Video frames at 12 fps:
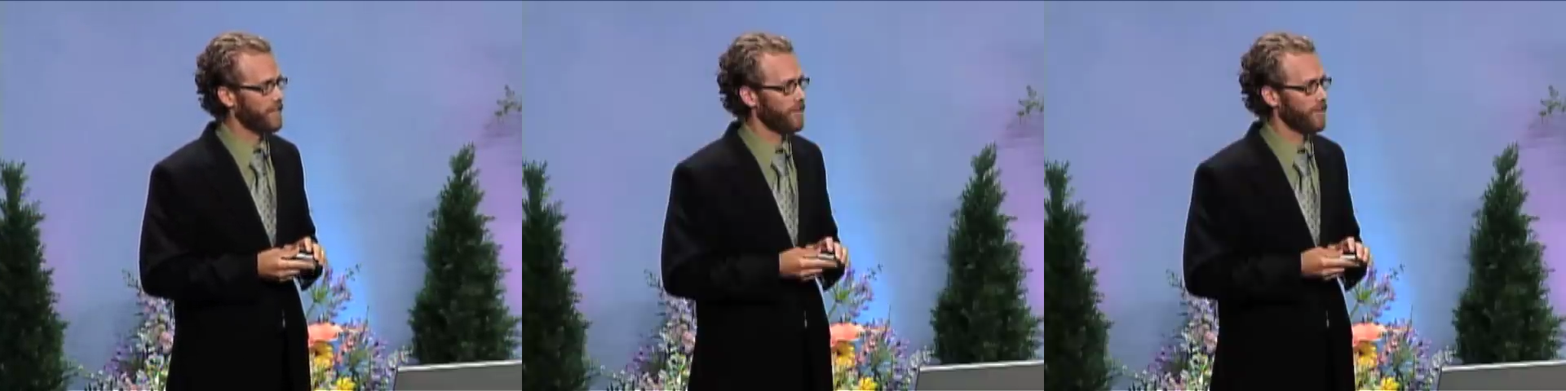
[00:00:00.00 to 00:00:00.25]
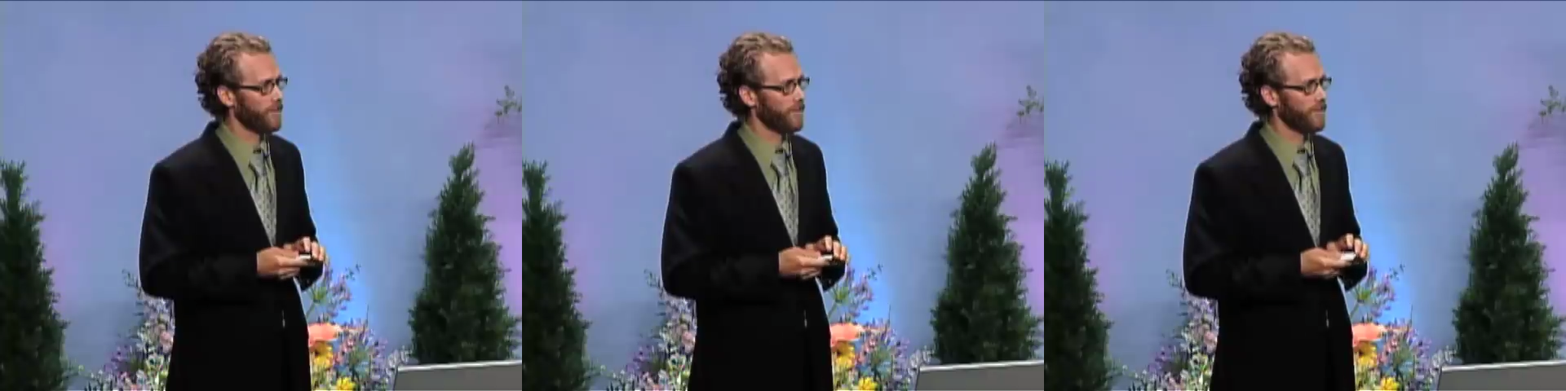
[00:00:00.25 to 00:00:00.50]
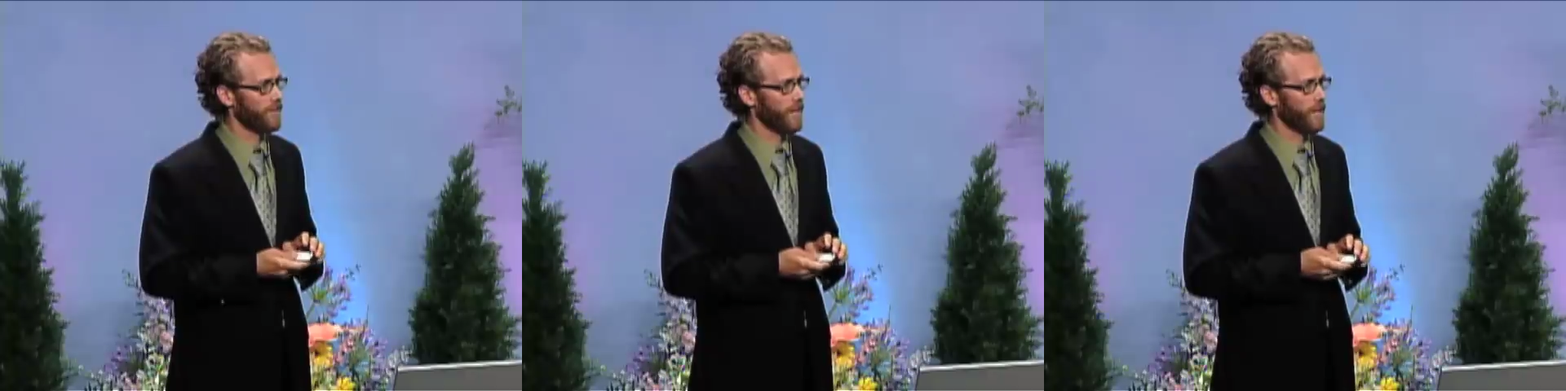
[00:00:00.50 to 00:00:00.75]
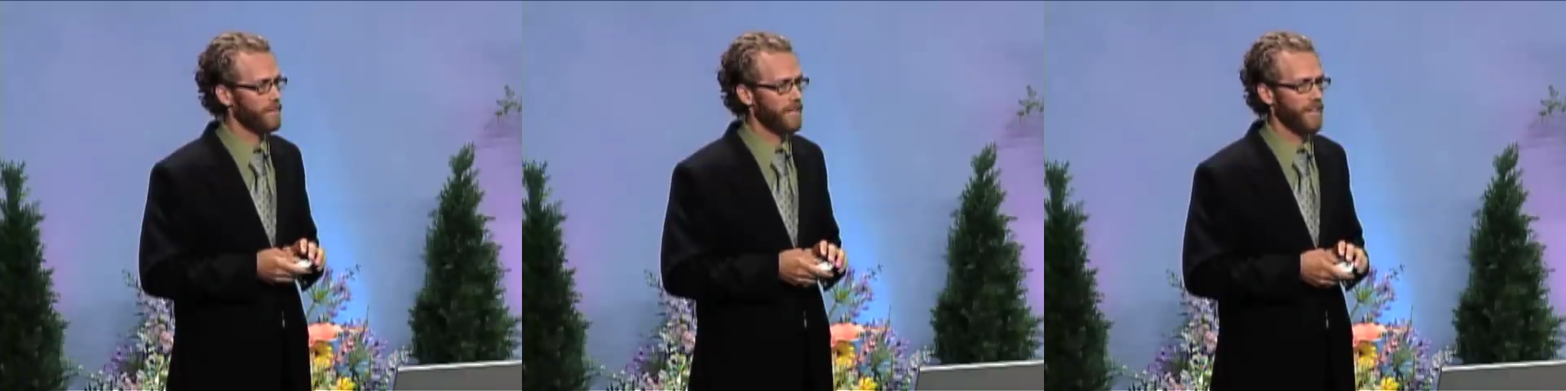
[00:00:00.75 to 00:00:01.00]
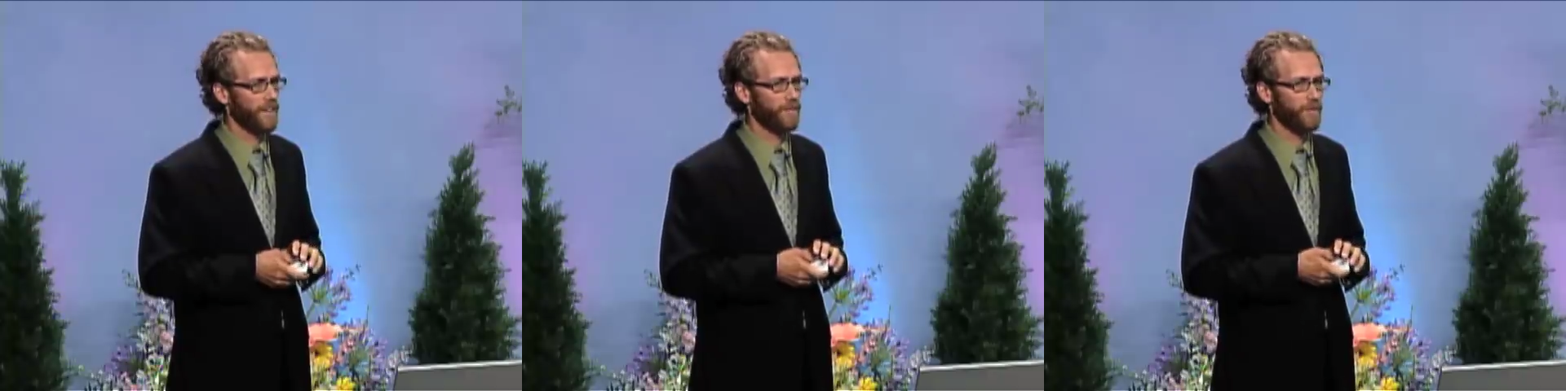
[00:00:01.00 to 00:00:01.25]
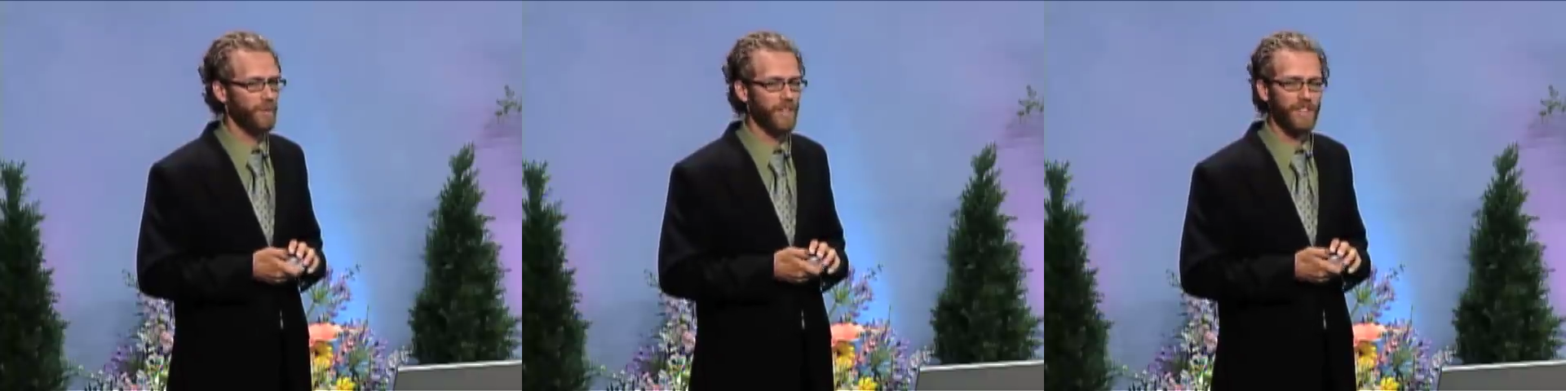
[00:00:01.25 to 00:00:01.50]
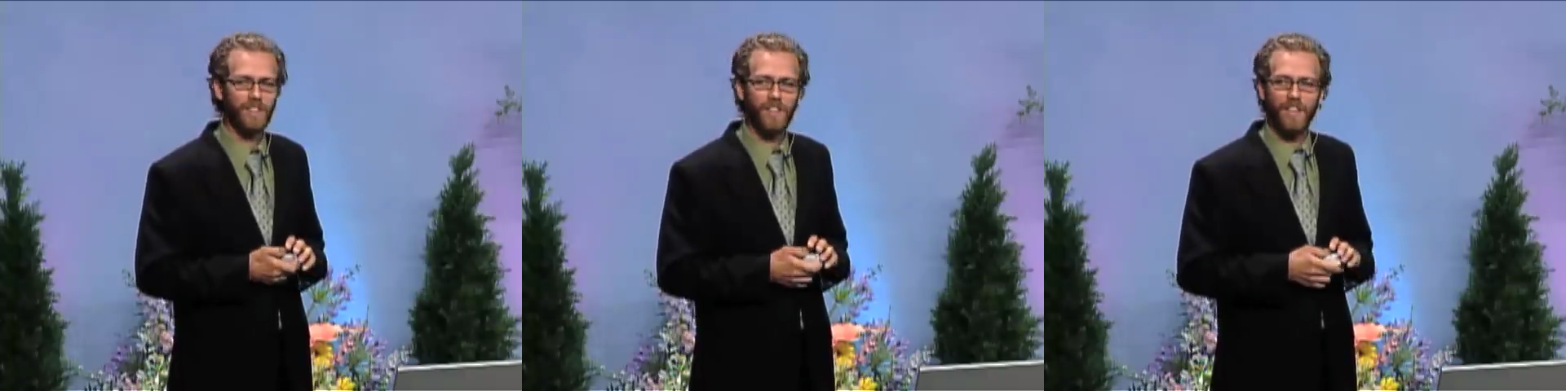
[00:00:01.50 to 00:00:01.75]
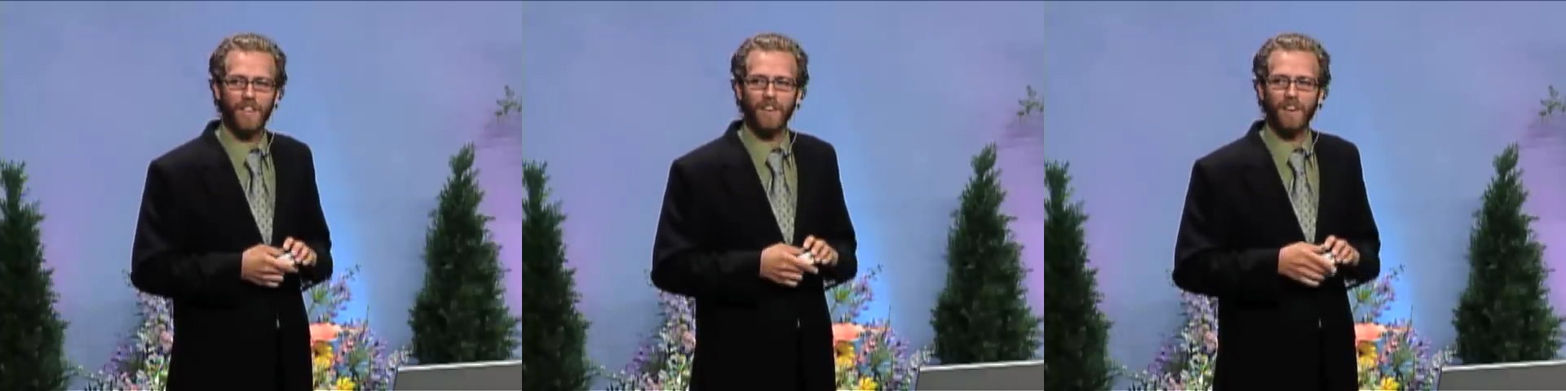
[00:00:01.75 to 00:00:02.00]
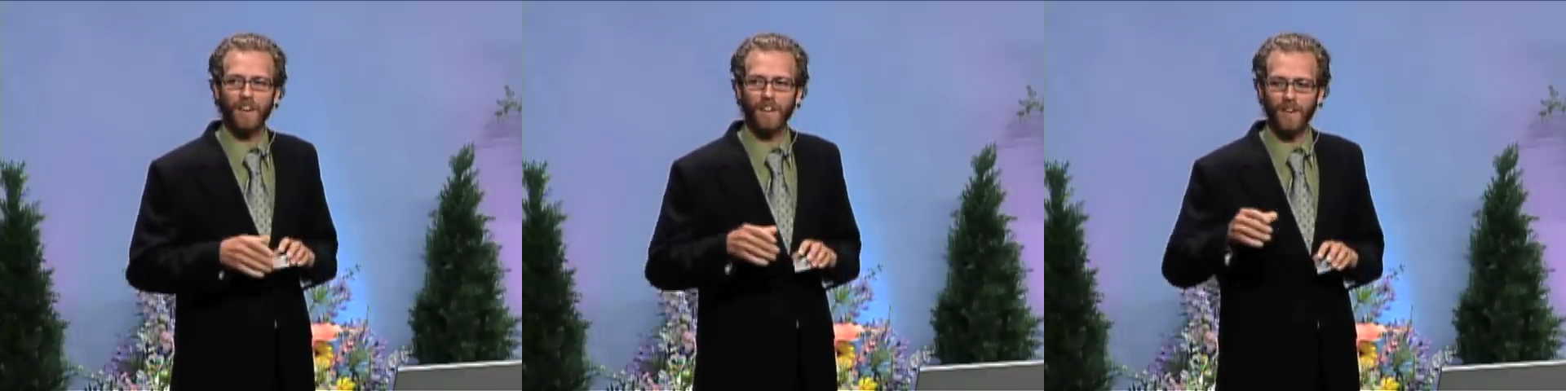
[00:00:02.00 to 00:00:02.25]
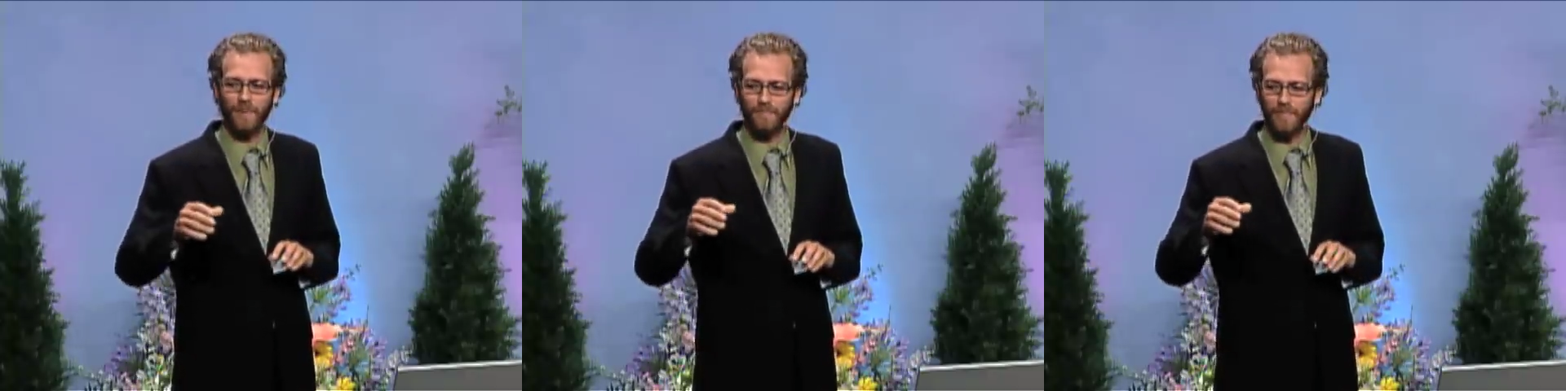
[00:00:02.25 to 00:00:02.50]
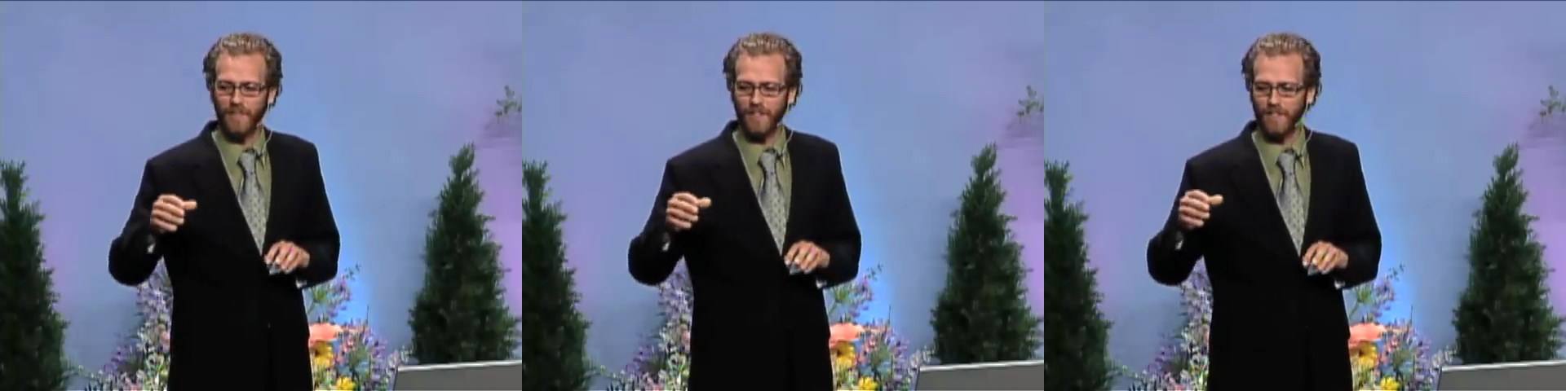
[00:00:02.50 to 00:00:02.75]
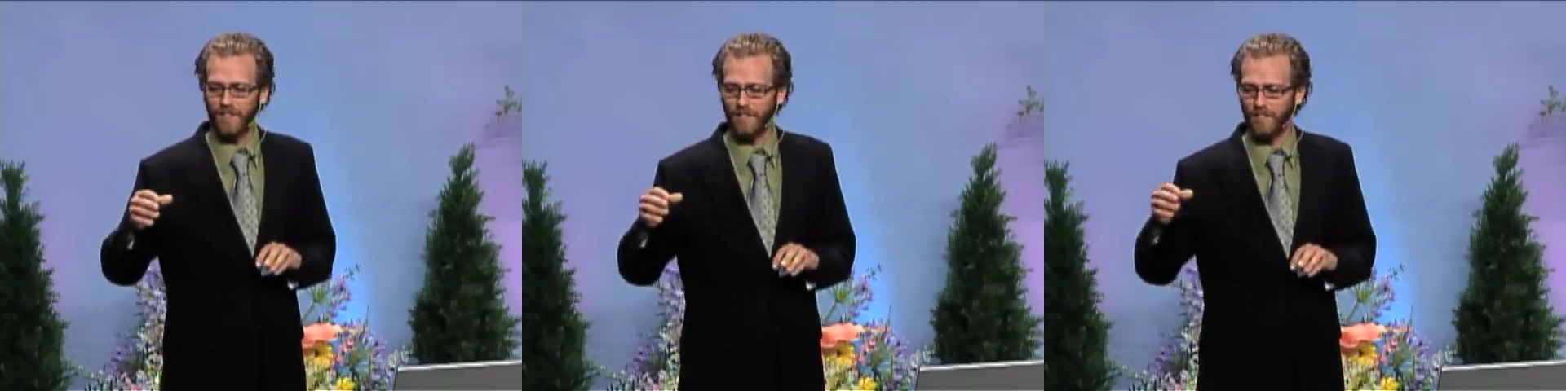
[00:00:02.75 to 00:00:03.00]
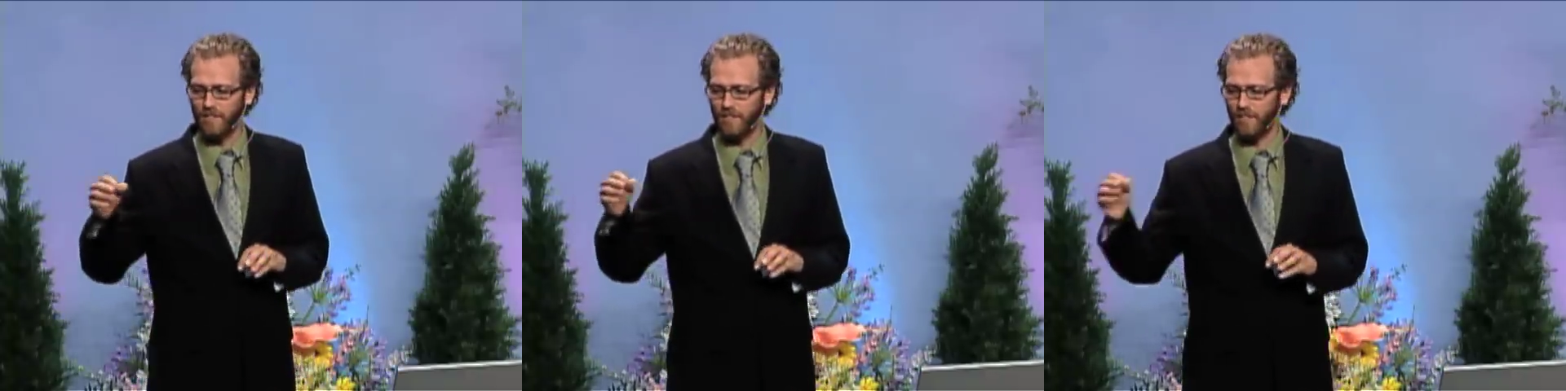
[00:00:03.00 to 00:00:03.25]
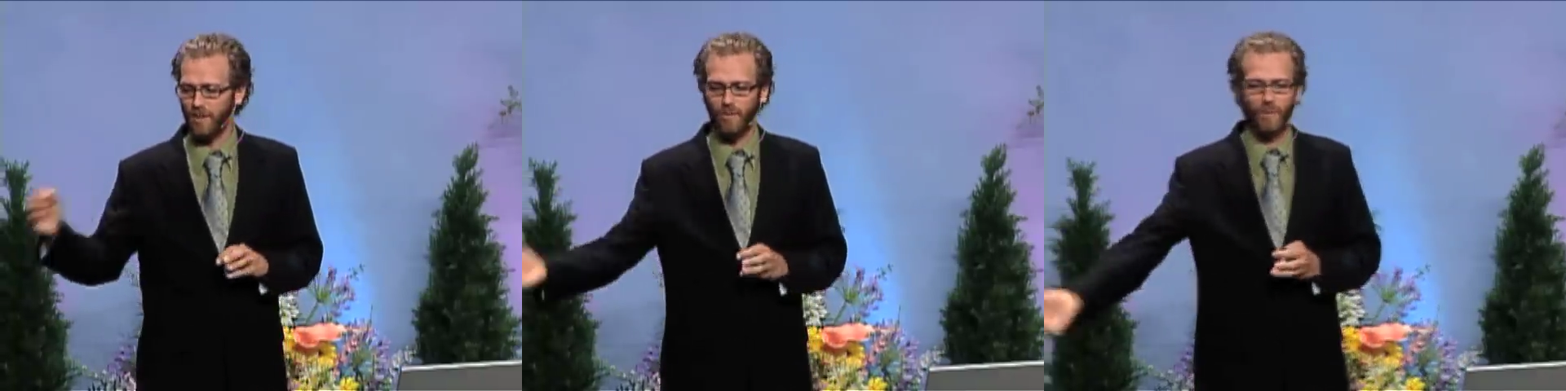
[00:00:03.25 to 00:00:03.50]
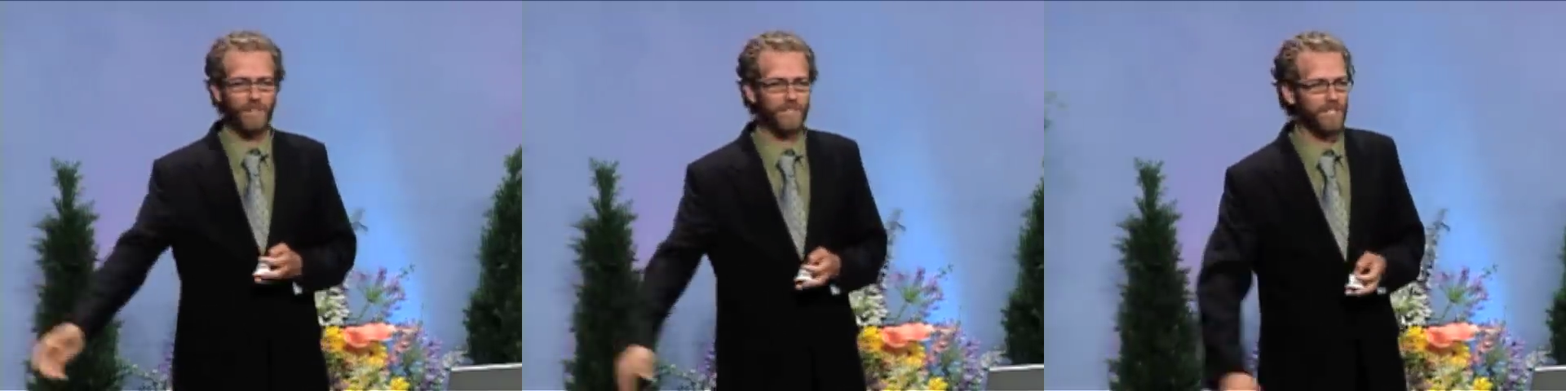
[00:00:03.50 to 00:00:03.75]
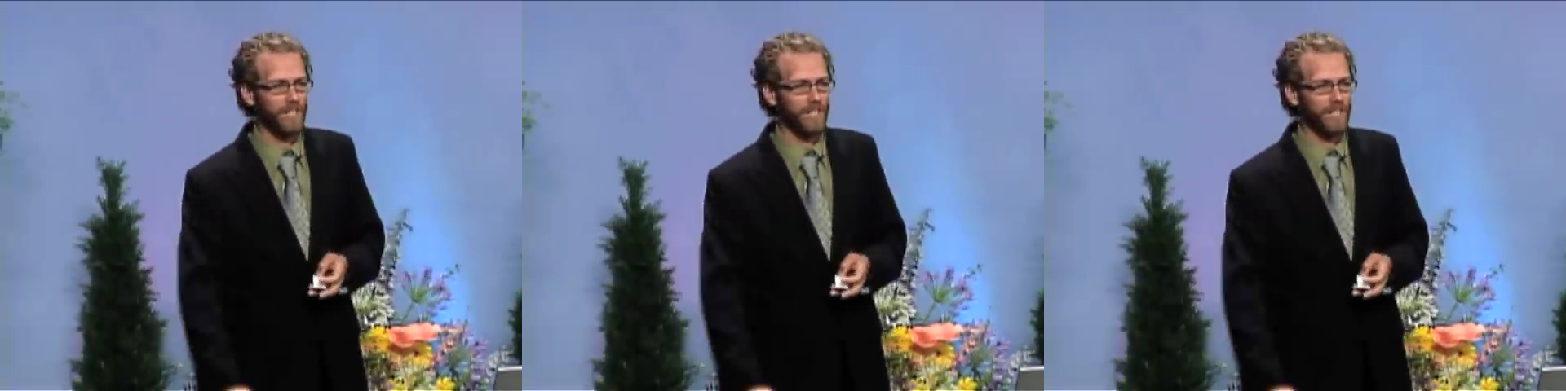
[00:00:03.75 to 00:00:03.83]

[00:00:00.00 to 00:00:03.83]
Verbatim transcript: you got to be careful with. You don't want to